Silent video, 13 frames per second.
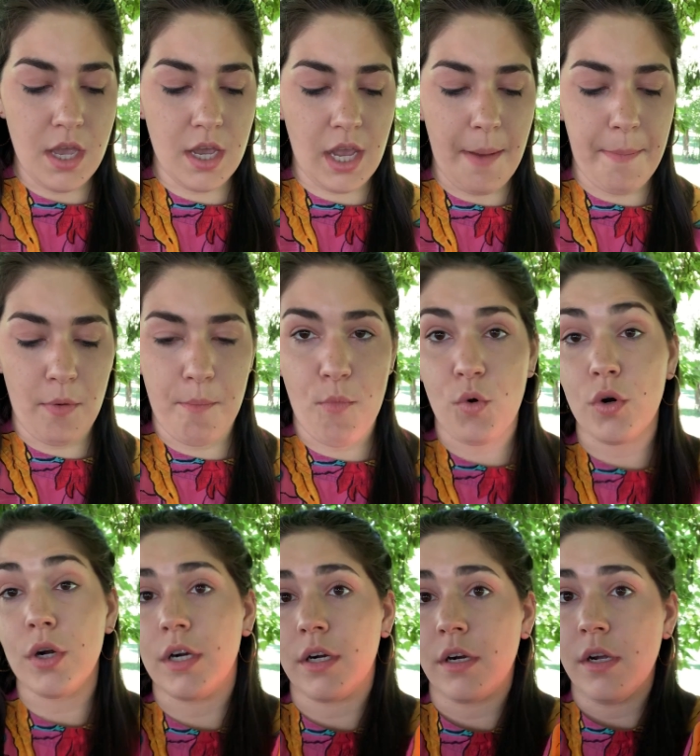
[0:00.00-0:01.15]
a couple
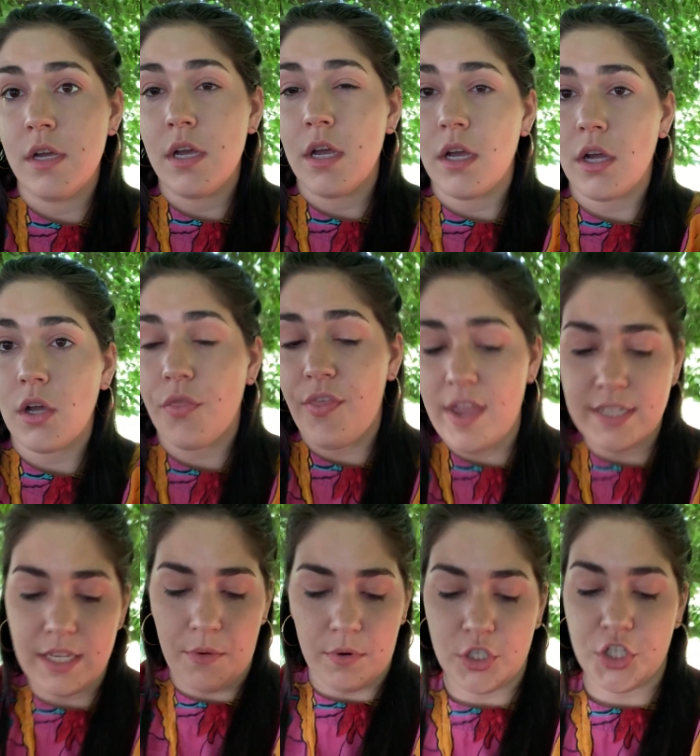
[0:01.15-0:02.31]
more things
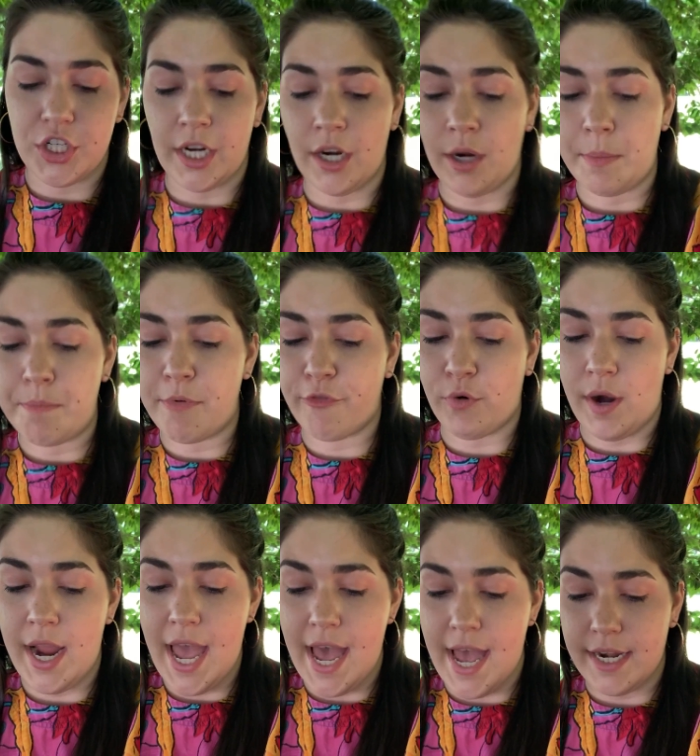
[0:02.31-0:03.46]
I want to share before I
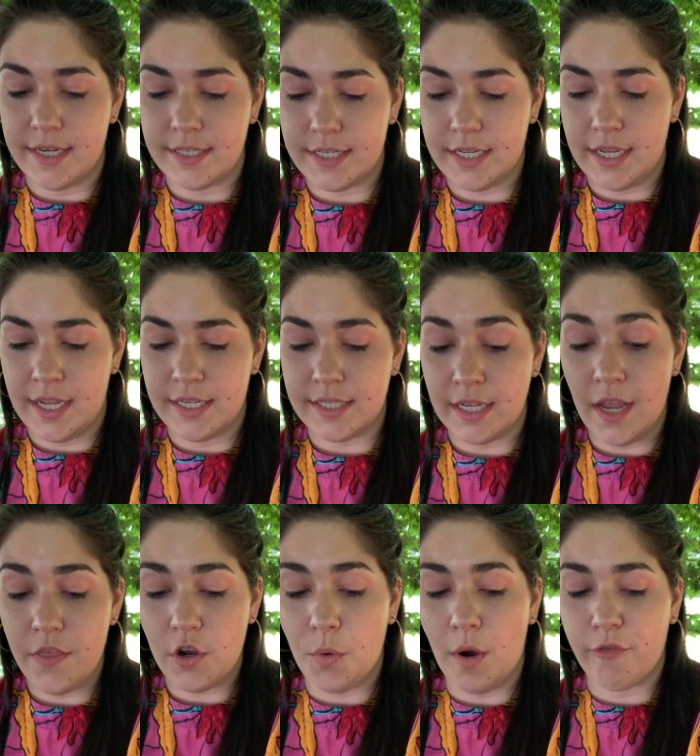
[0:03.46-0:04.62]
end is
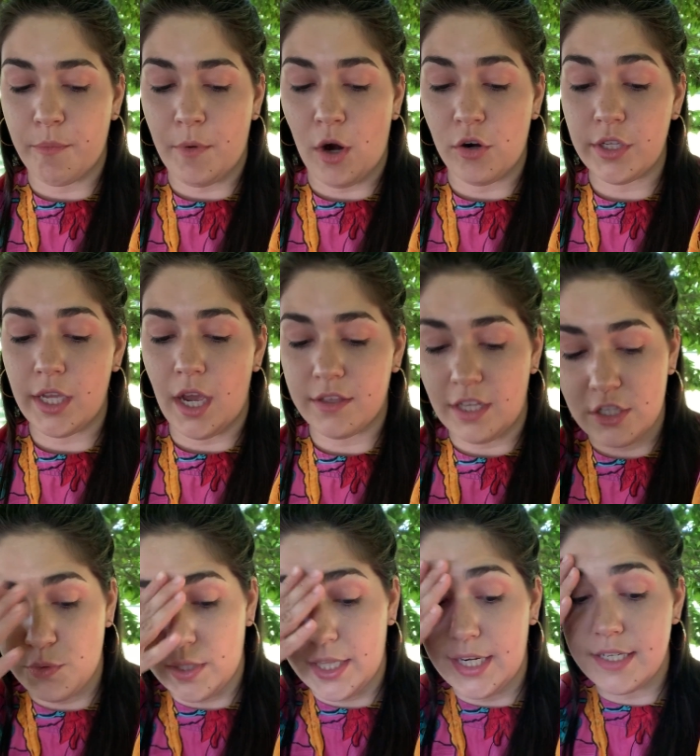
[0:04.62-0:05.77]
another quote from Carl Jung
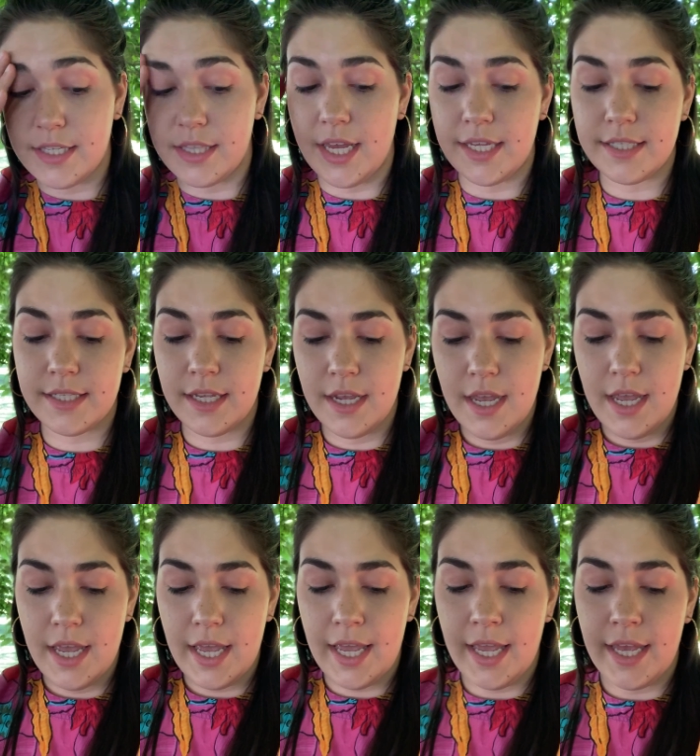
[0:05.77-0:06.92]
that's related to this
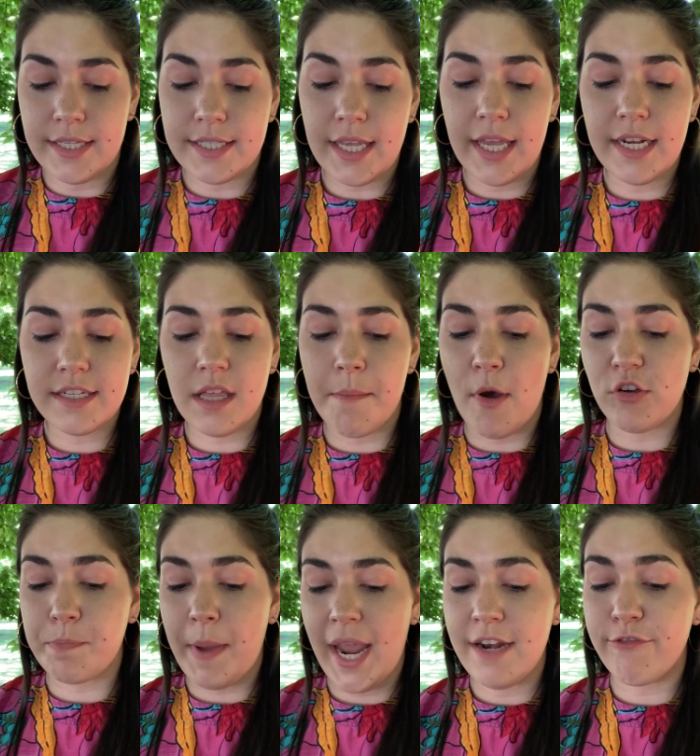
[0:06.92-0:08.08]
is it is the
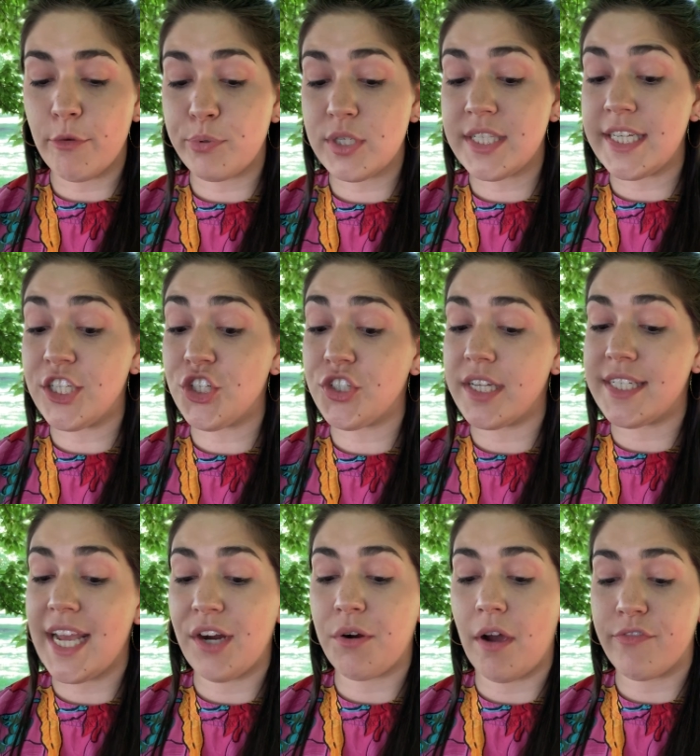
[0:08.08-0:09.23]
most painful procedure to
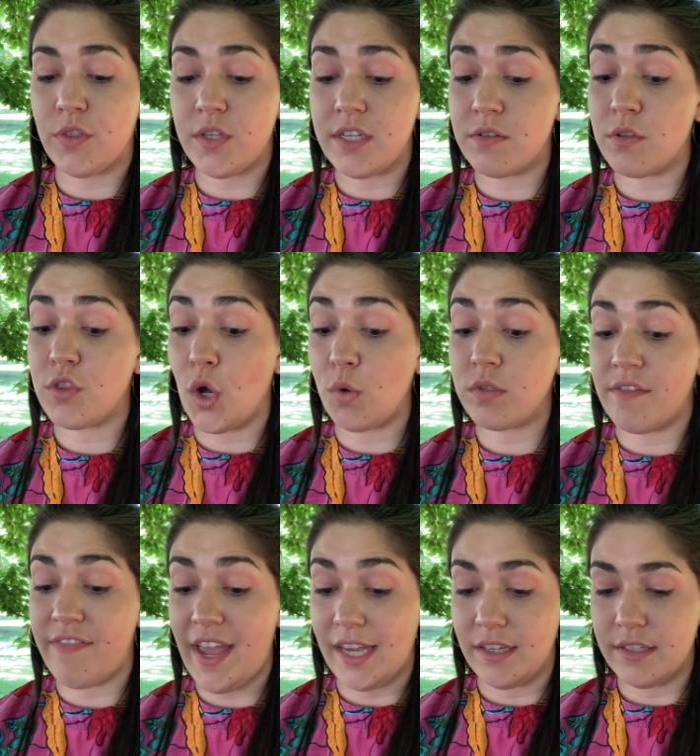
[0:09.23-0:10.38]
tear off the, those
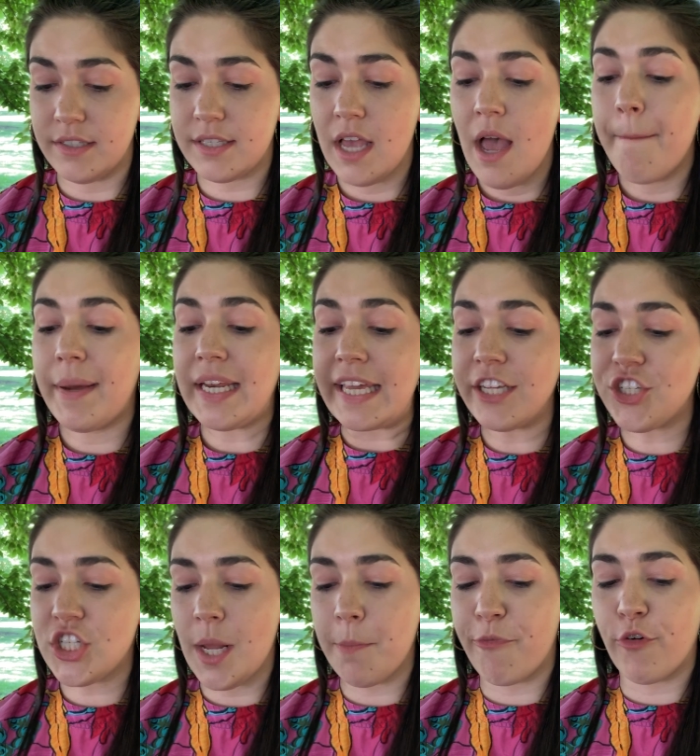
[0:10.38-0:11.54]
veils, but each
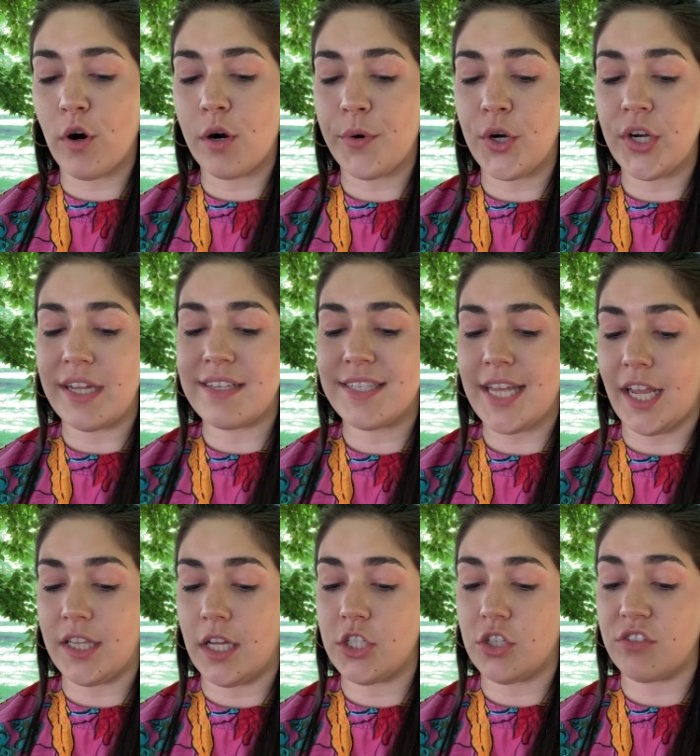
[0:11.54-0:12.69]
step forward in
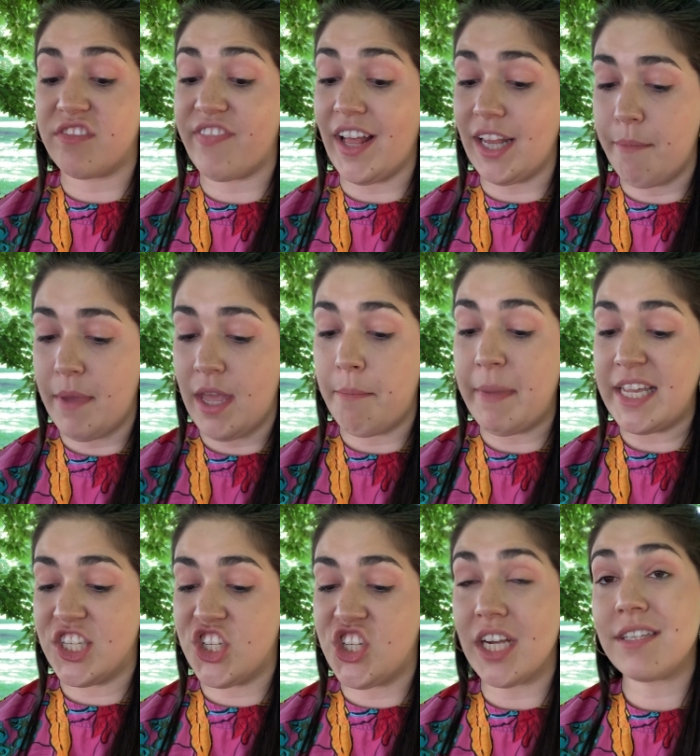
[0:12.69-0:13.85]
psychological development
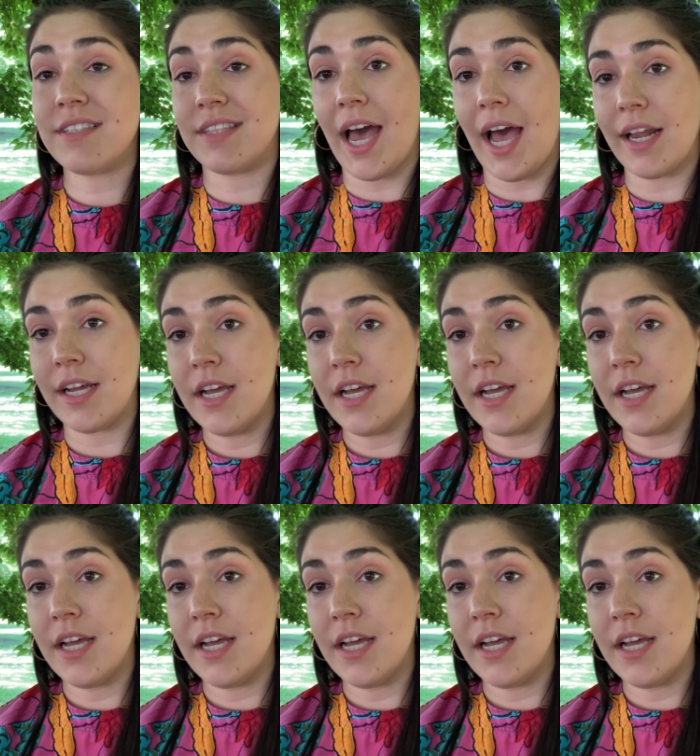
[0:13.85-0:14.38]
means just that,